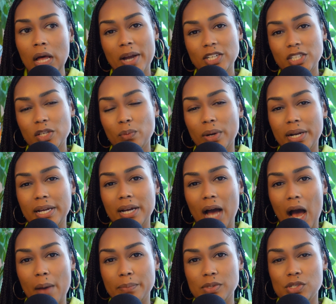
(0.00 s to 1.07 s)
especially when it
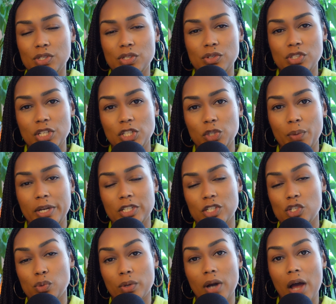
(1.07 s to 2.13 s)
comes to
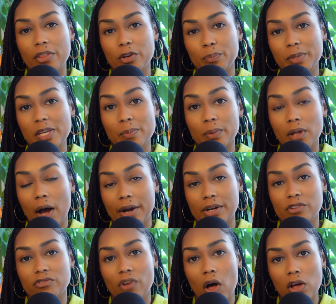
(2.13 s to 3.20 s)
situations where other people are
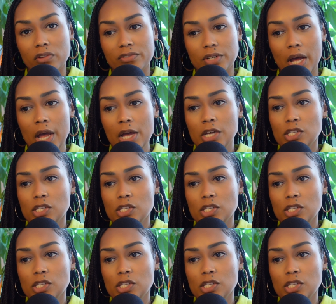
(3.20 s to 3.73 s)
involved.